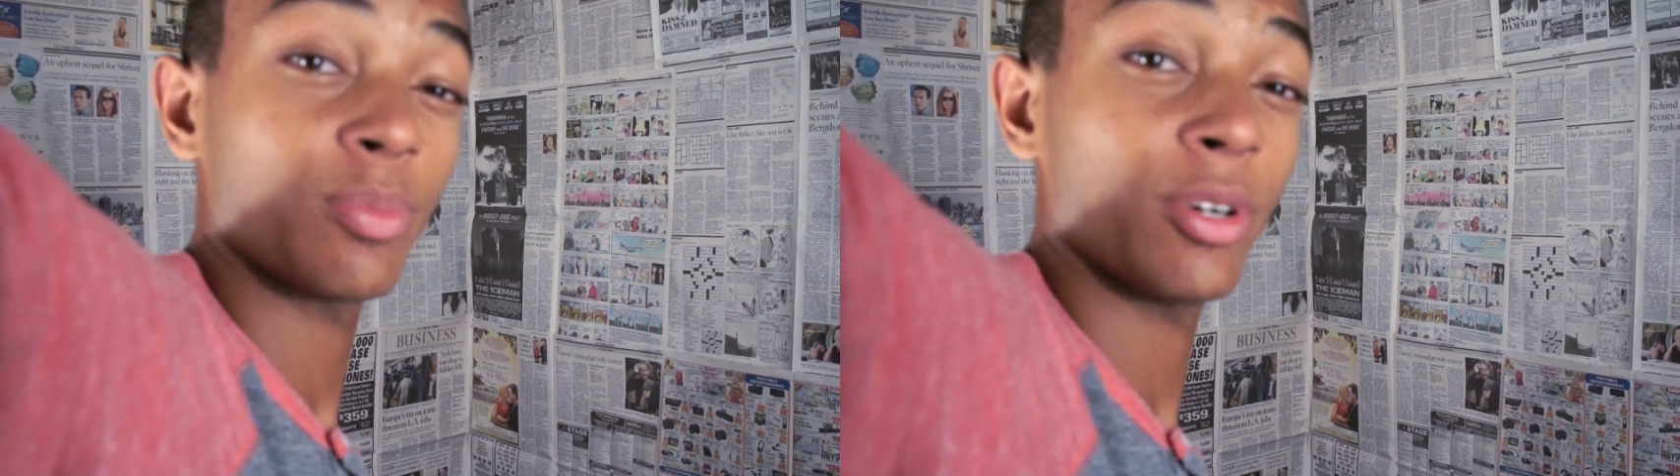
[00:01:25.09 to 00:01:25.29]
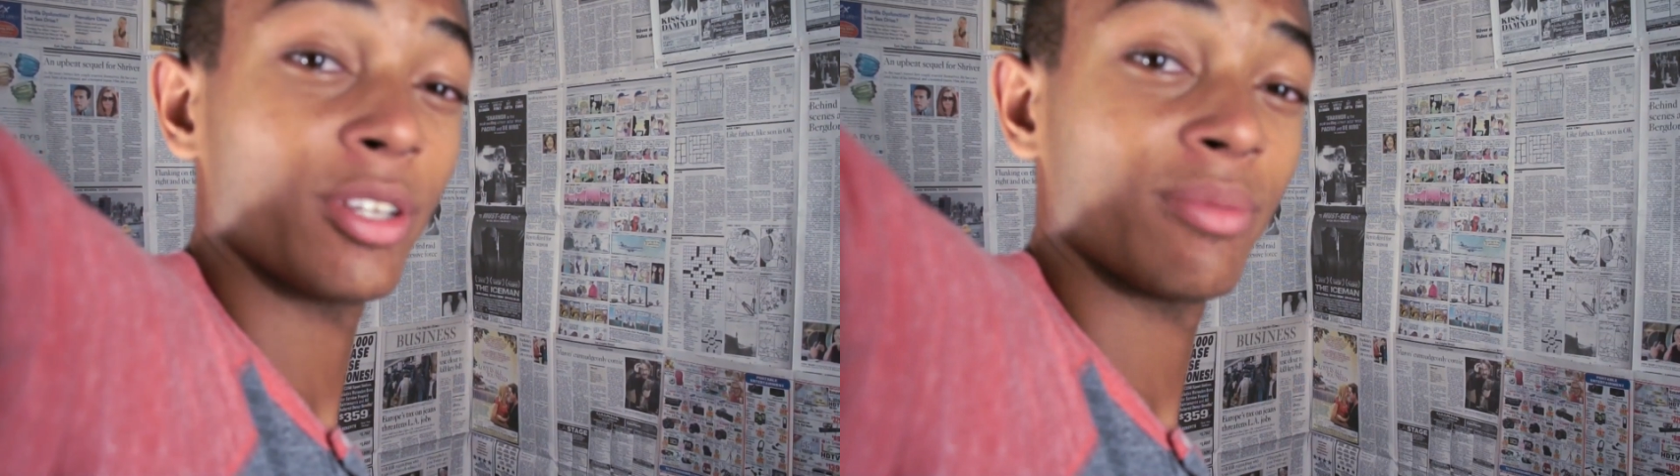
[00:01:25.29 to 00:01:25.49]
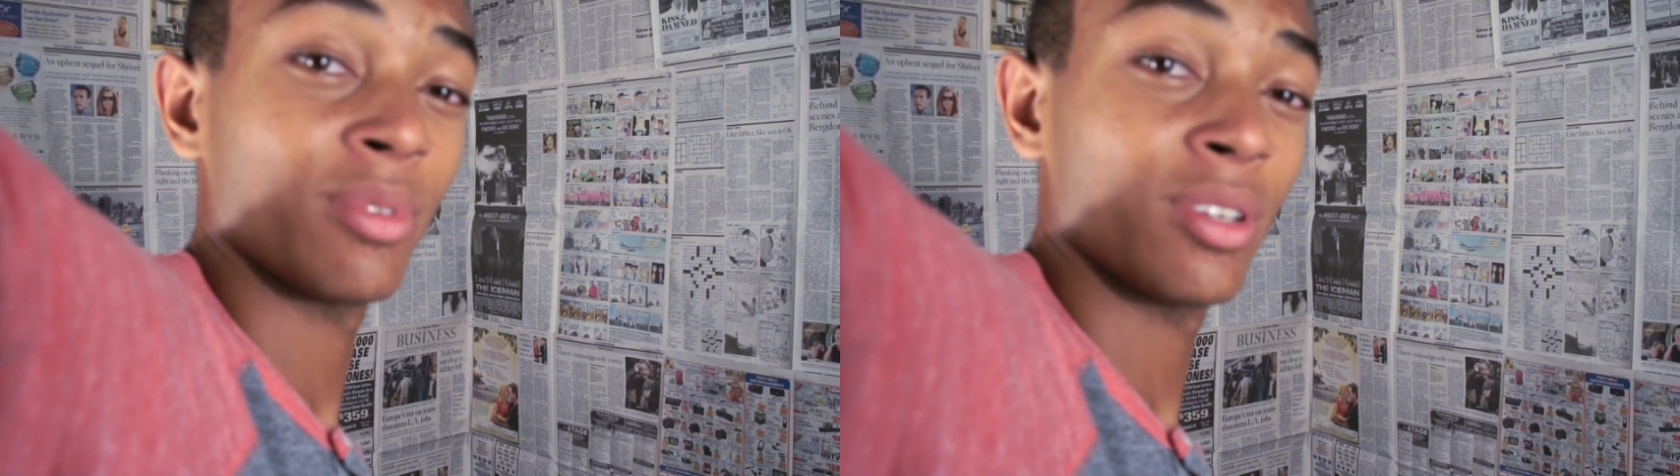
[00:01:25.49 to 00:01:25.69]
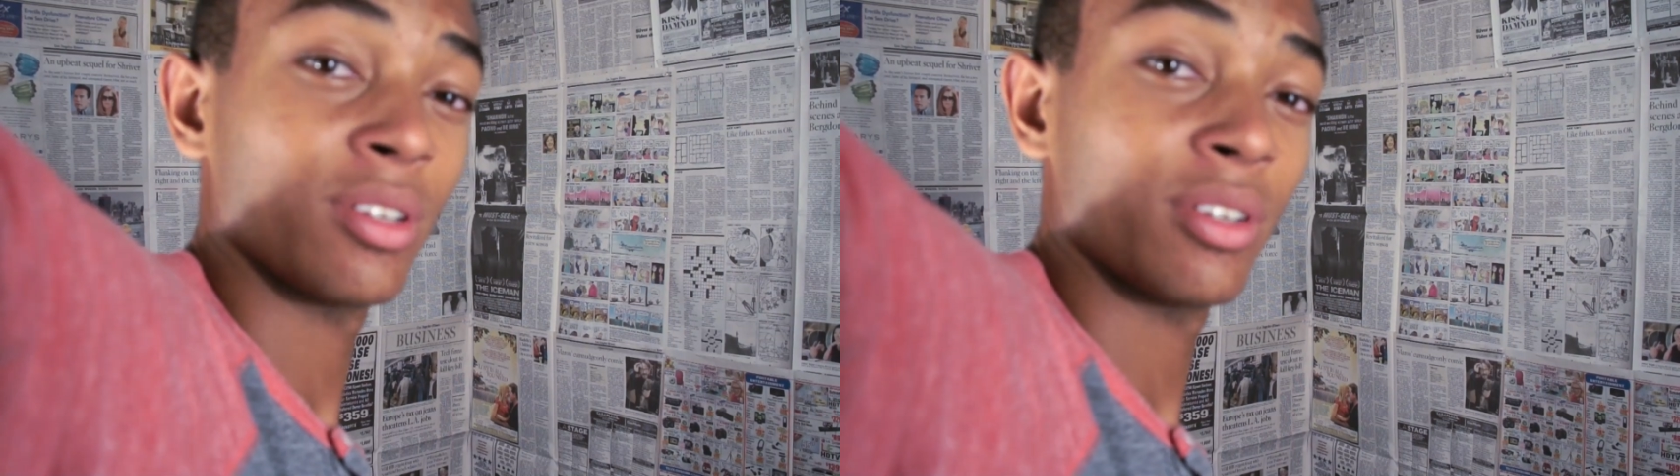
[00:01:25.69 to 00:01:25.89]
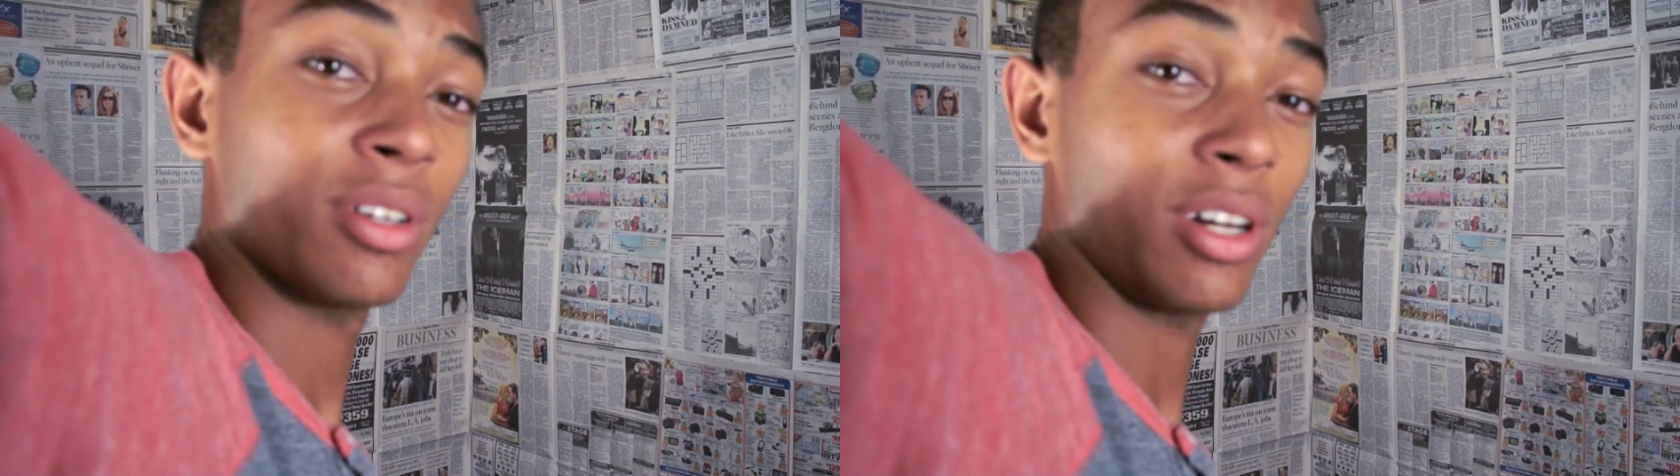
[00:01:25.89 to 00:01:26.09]
but
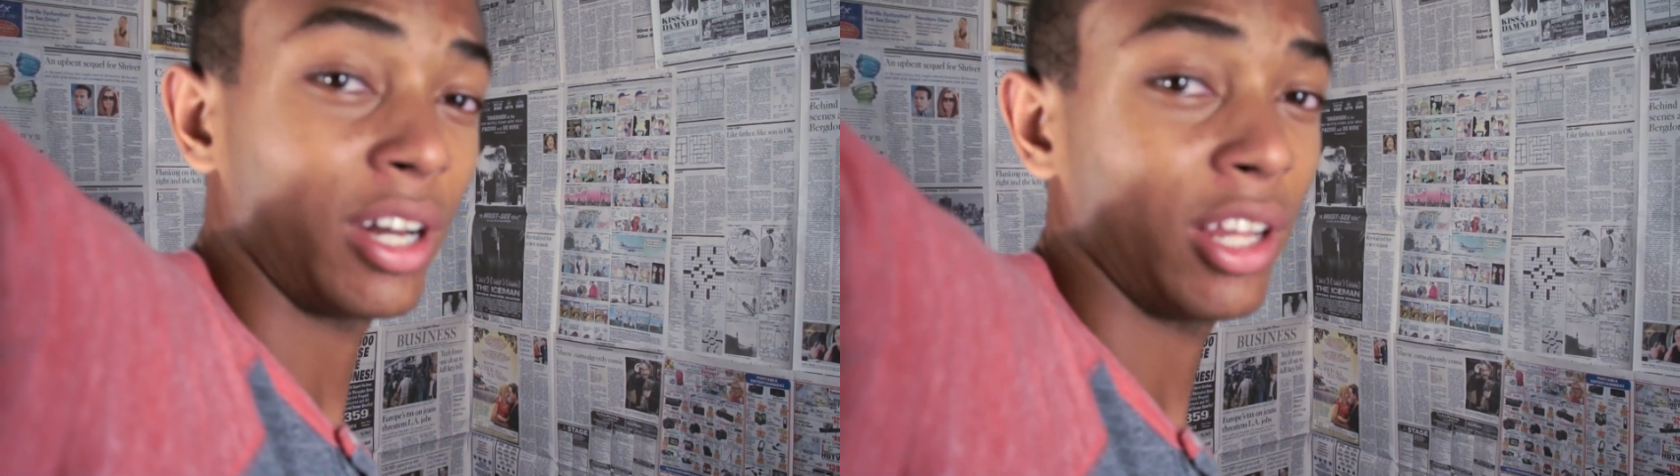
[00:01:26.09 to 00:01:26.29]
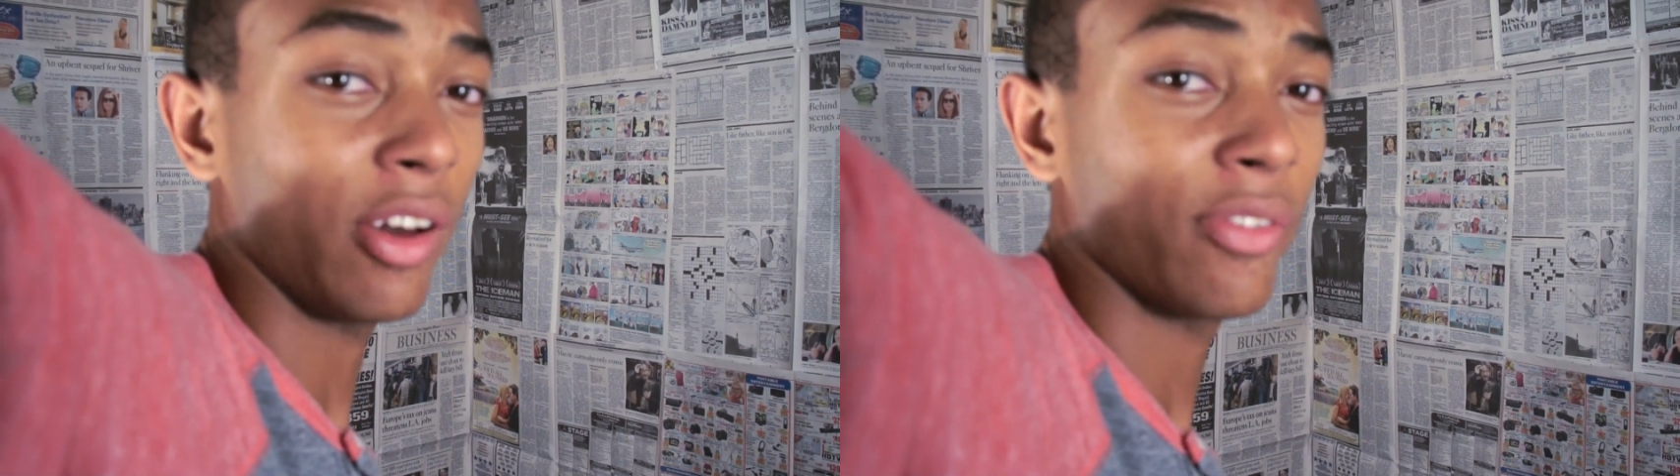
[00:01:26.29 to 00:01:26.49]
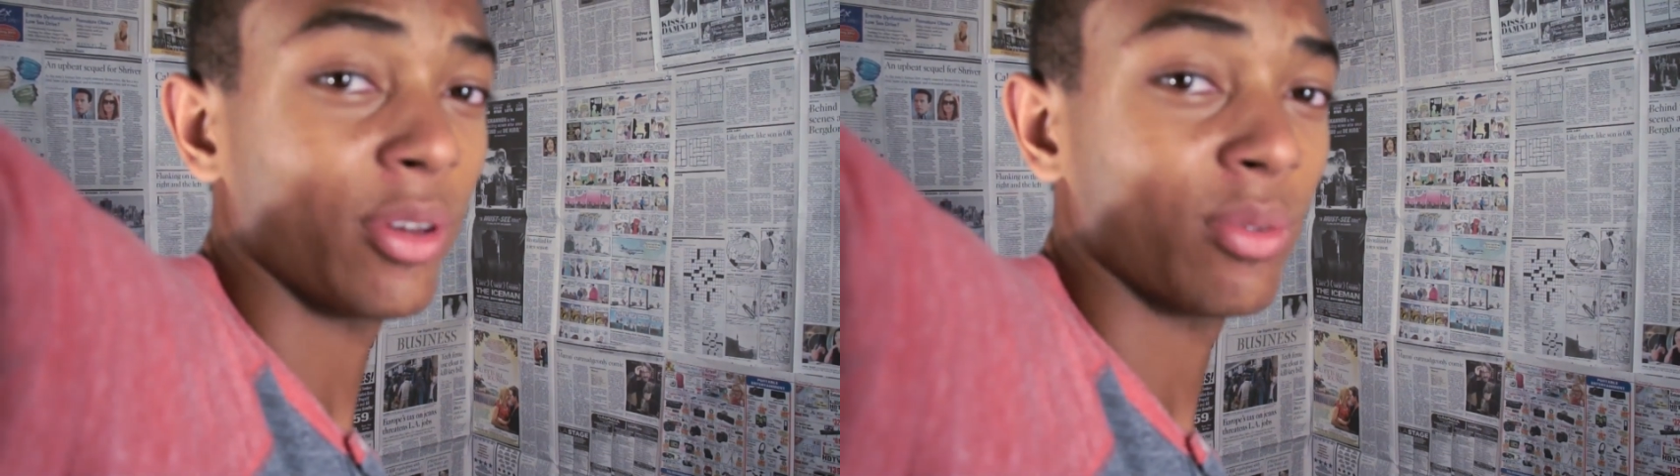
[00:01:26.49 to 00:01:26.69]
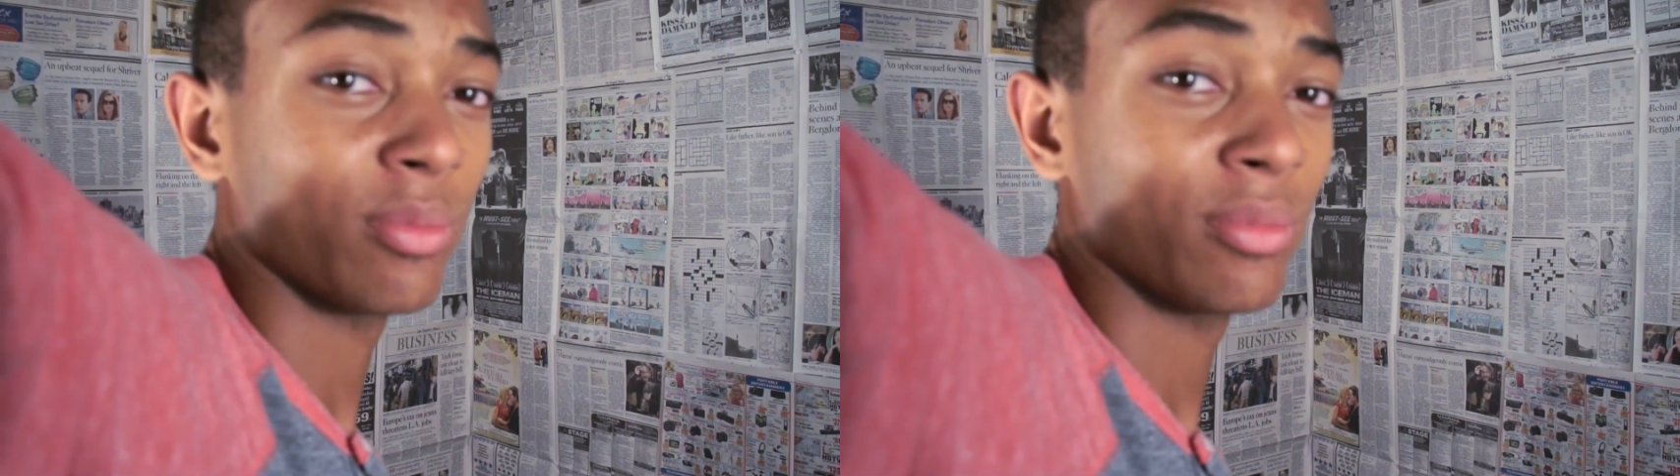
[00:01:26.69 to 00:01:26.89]
I love you.